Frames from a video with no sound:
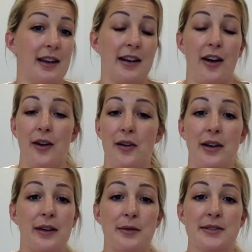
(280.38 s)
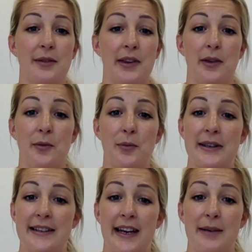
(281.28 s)
you know, it was something that
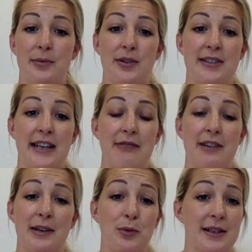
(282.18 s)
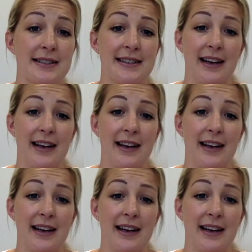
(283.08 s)
we did because he really wanted,